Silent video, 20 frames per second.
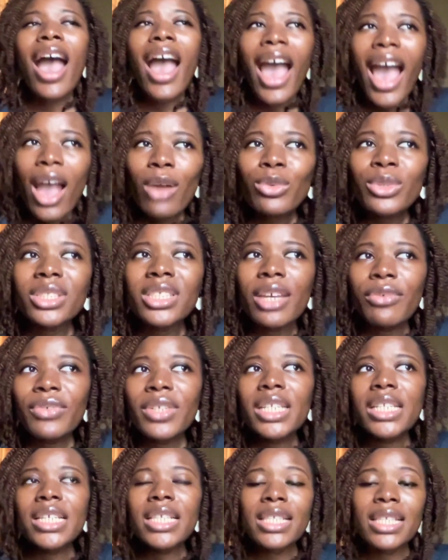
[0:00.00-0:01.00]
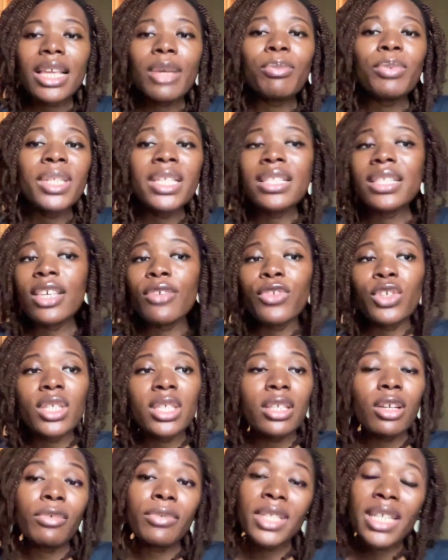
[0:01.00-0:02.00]
I would definitely say please give
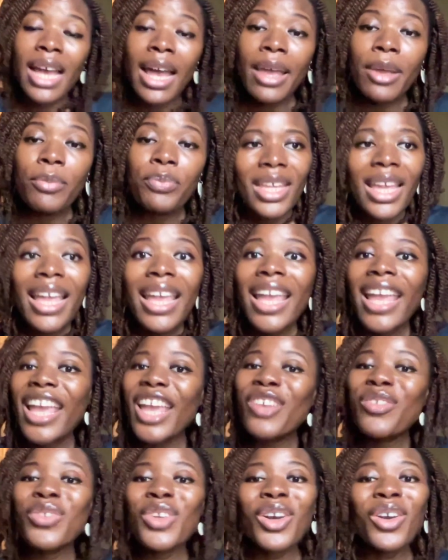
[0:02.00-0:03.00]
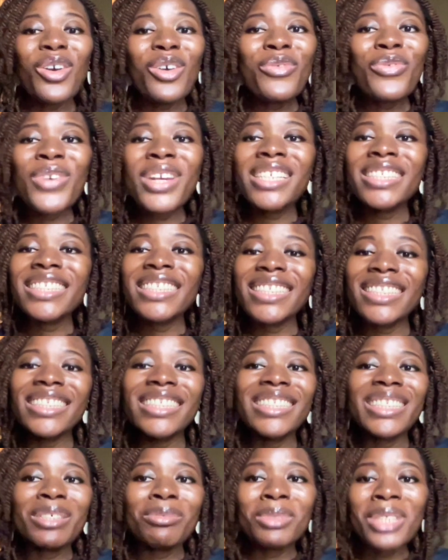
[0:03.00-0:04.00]
yourself time. If your conference is in
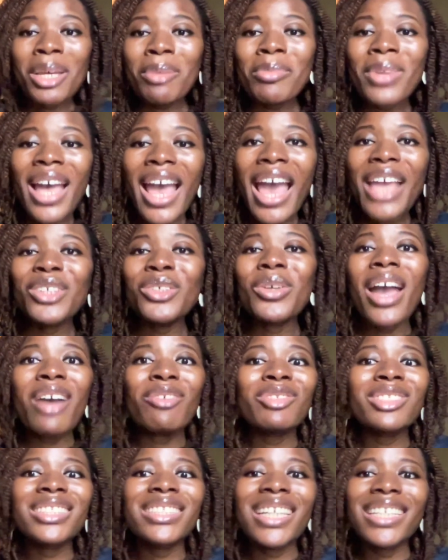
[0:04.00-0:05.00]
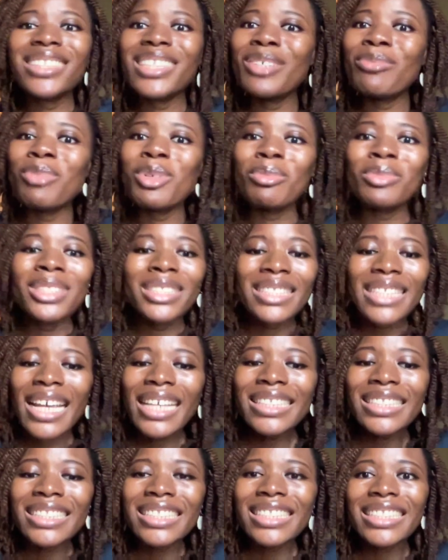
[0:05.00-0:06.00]
September and you haven't started
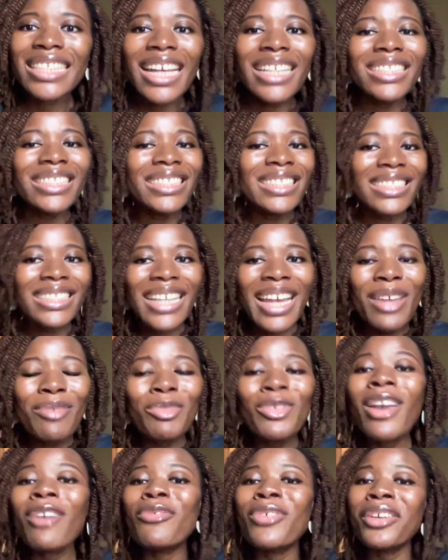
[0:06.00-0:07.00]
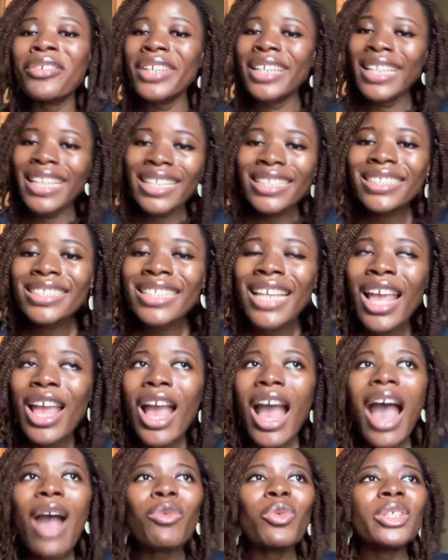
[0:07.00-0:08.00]
publicizing it at this time, you are very late.
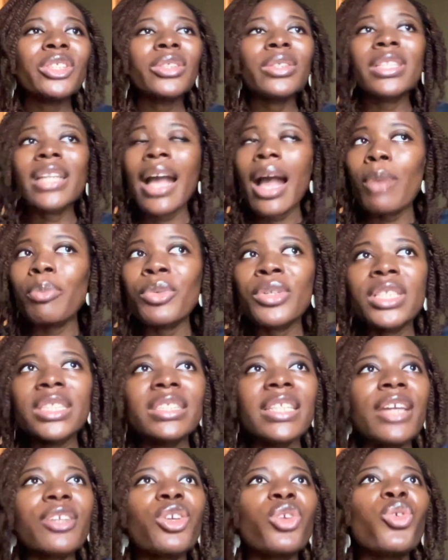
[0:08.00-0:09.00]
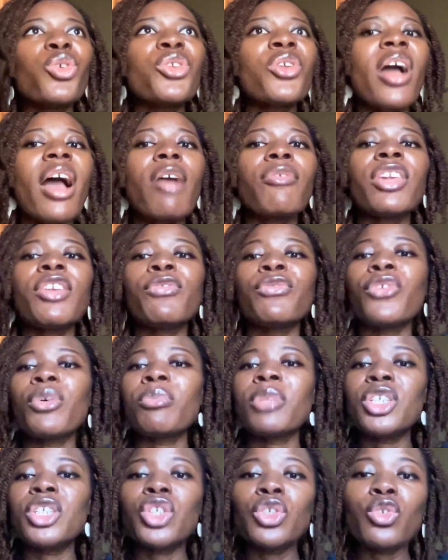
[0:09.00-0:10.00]
And what's going to happen is that you're going to have
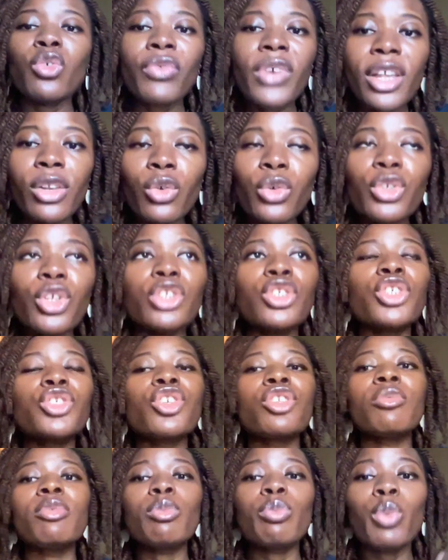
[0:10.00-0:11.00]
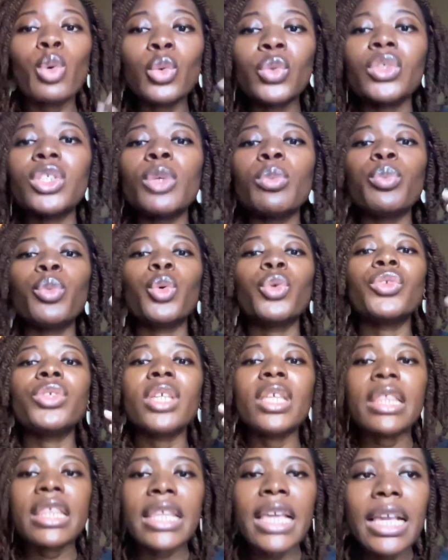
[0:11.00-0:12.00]
information overload. You're just going to be posting
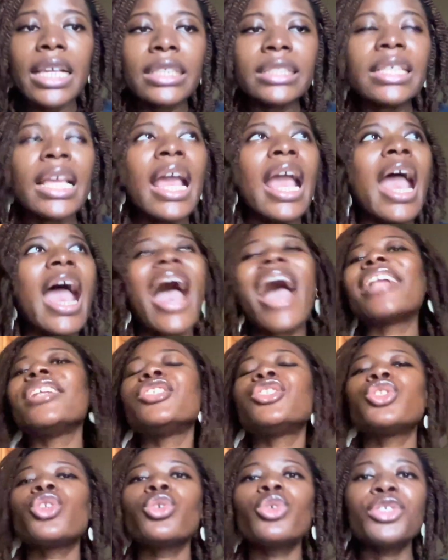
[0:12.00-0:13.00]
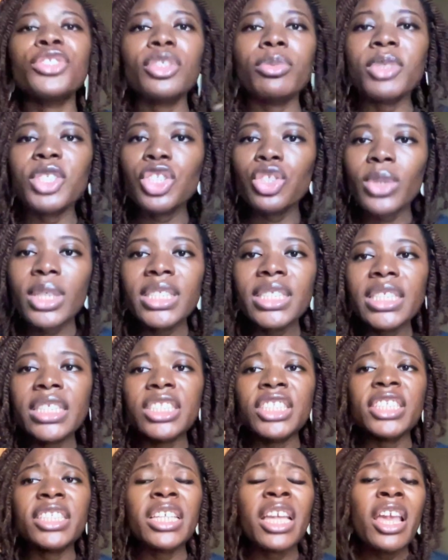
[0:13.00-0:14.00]
things, and it's not going to be
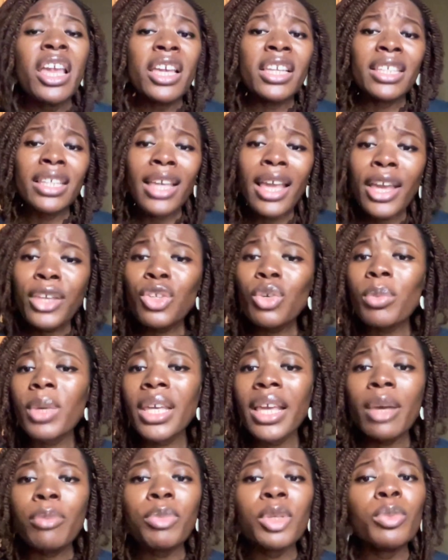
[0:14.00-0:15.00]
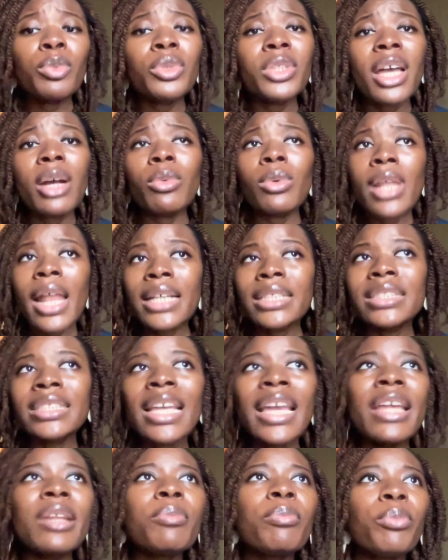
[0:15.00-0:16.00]
strategic. Yeah, you may get people that would
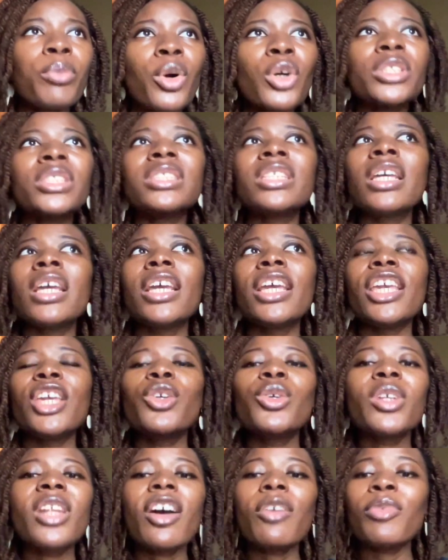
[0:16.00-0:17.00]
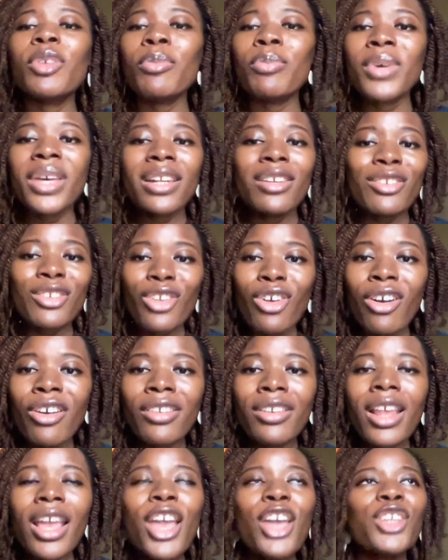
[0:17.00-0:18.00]
attend, but it could have been better
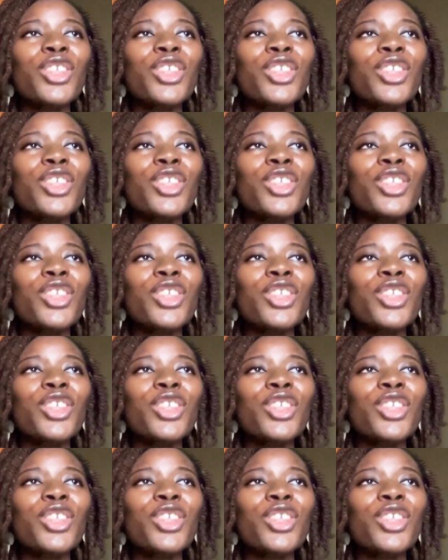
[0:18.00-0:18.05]
done.